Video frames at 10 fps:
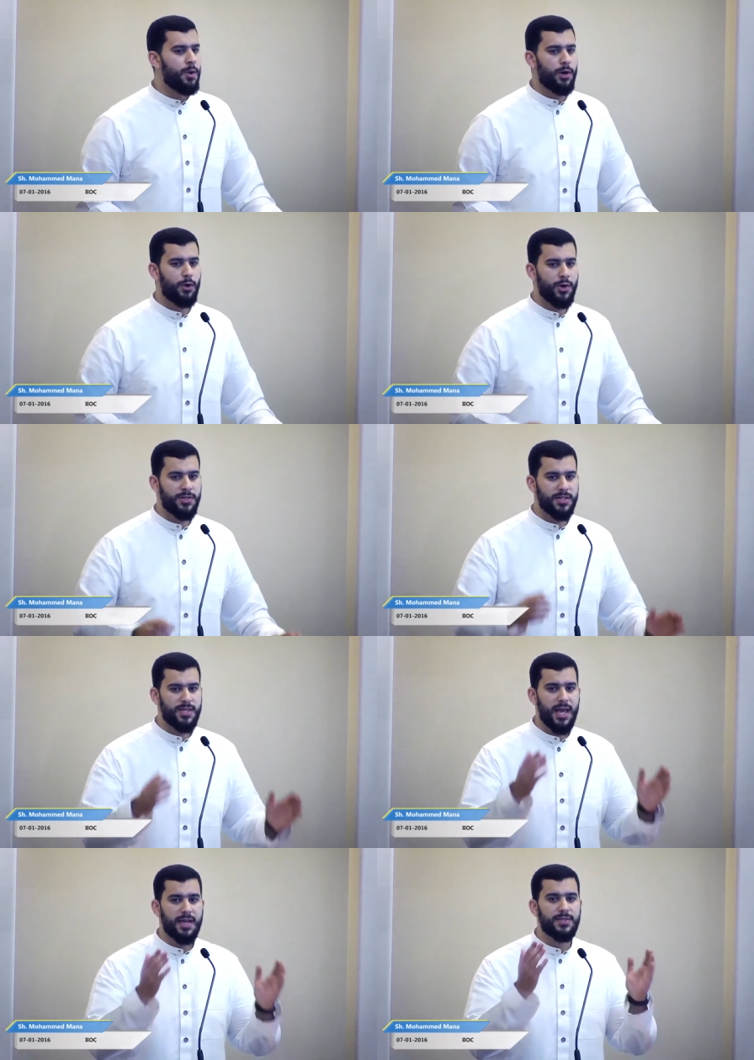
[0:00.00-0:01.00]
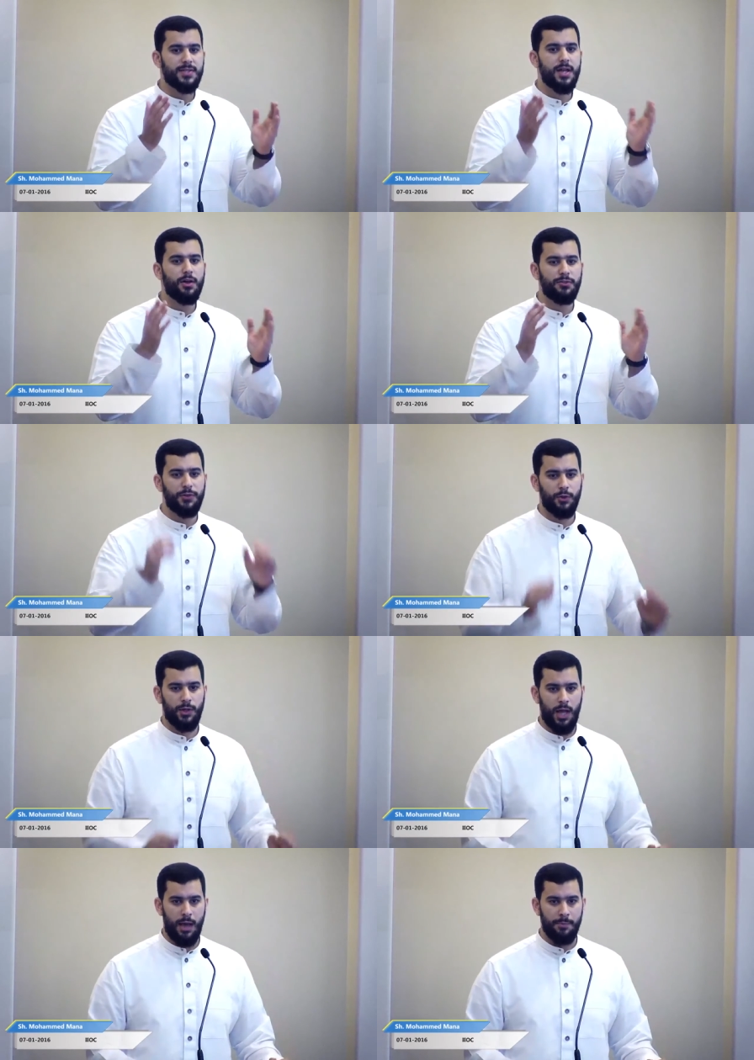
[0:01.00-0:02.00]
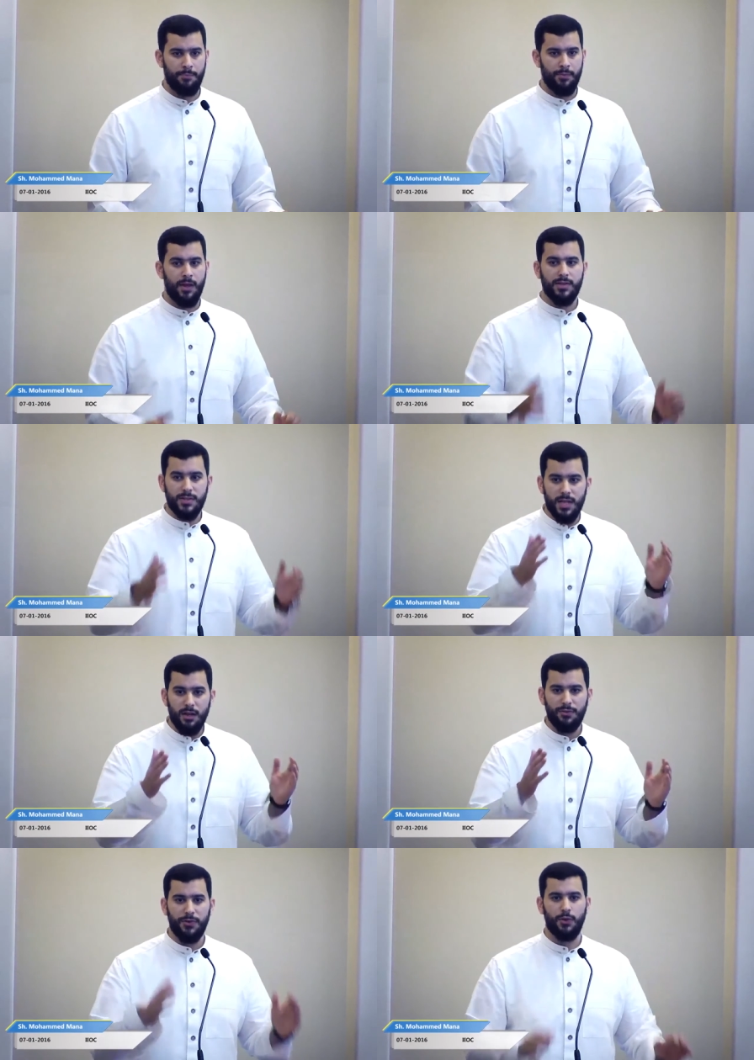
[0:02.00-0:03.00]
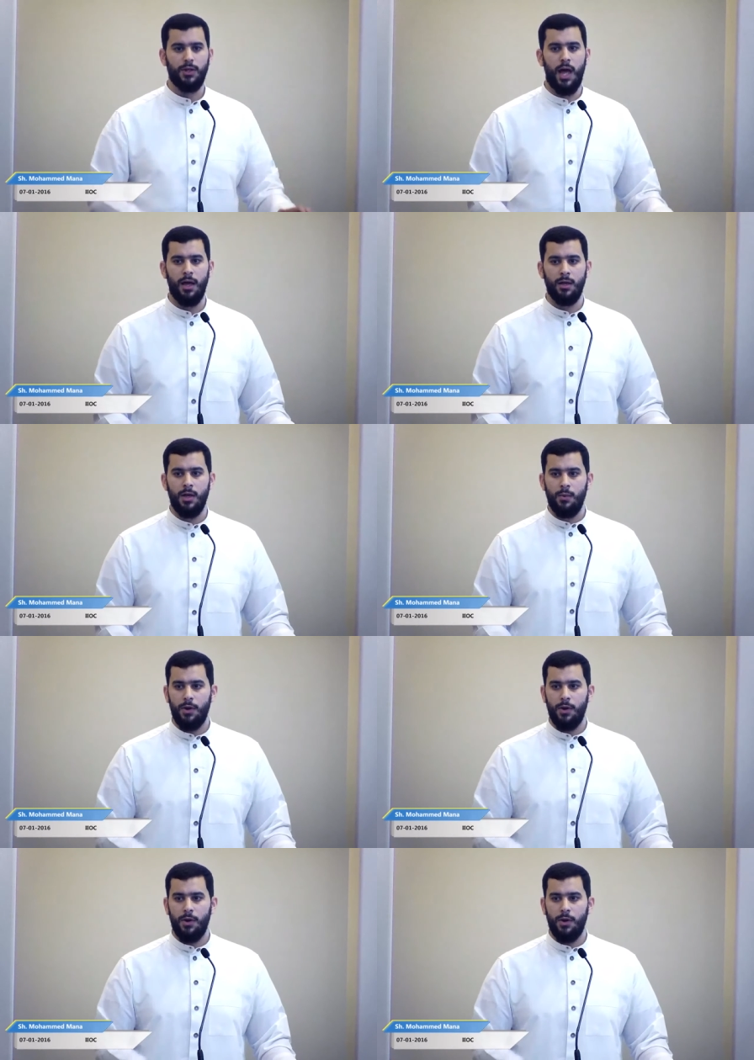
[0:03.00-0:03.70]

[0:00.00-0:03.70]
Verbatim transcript: we're going to say, Astaghfirullah, Astaghfirullah.